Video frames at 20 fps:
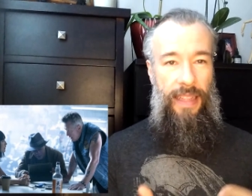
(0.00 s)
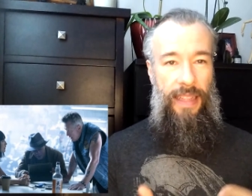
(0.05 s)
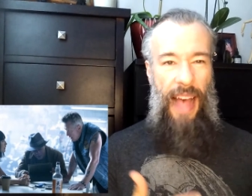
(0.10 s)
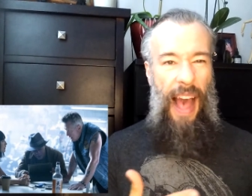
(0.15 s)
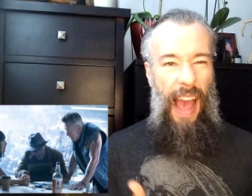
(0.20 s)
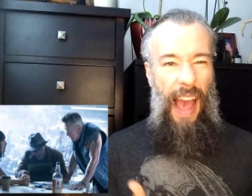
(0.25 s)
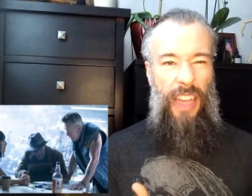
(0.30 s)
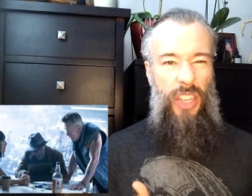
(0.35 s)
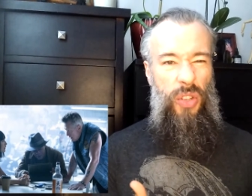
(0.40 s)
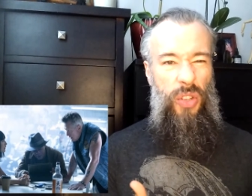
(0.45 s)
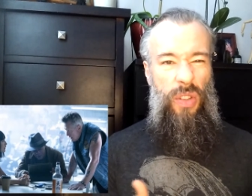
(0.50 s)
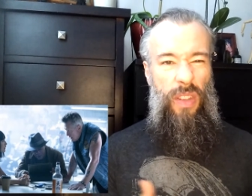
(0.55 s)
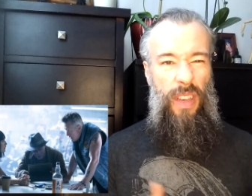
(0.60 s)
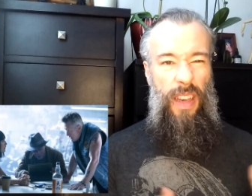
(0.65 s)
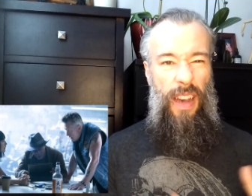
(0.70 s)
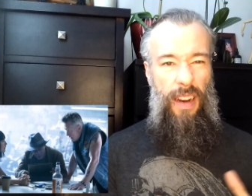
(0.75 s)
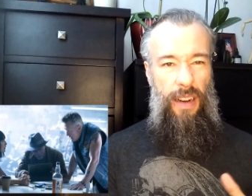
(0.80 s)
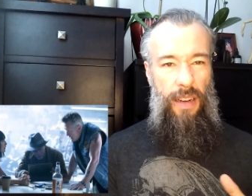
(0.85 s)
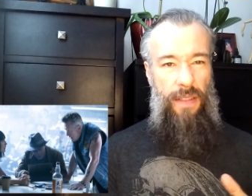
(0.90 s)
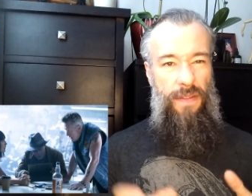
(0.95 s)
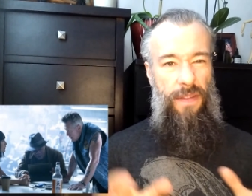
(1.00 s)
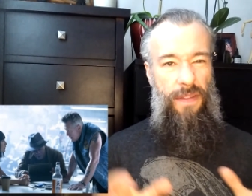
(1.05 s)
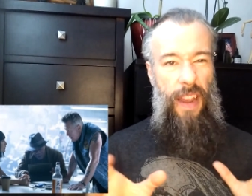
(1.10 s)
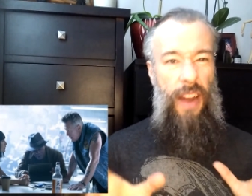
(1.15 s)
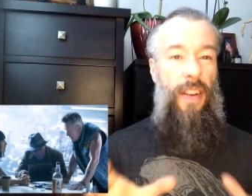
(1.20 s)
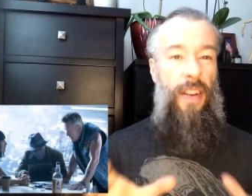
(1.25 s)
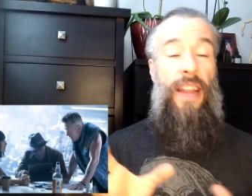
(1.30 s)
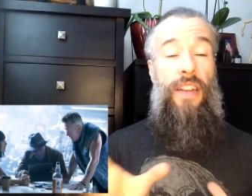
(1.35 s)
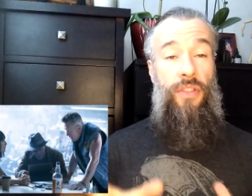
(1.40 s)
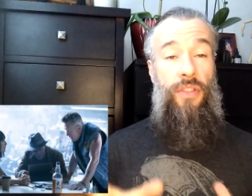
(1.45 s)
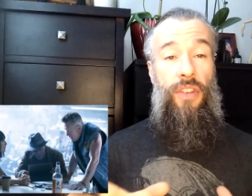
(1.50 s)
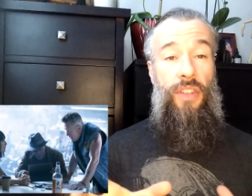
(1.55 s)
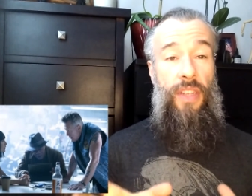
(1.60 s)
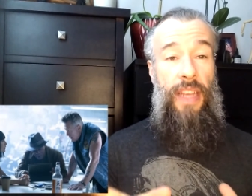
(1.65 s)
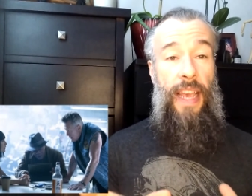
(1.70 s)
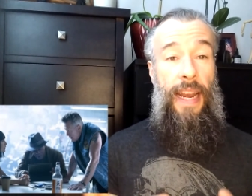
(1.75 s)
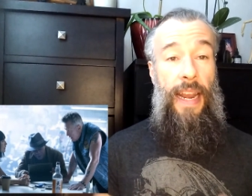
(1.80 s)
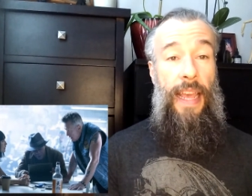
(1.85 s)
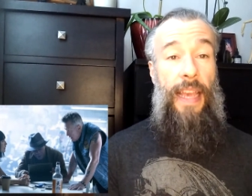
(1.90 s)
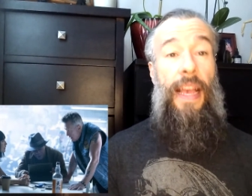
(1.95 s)
that actually are very
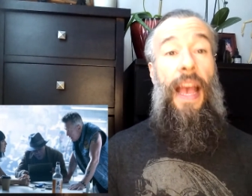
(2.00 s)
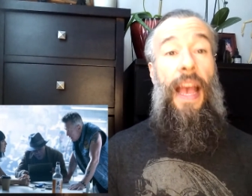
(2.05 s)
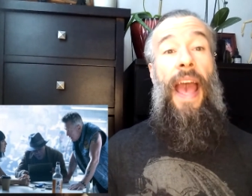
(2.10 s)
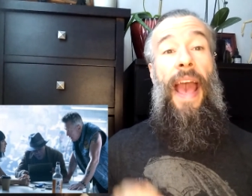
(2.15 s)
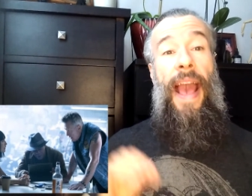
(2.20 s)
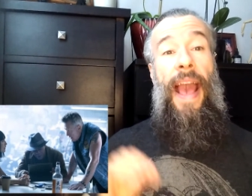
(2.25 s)
entertaining,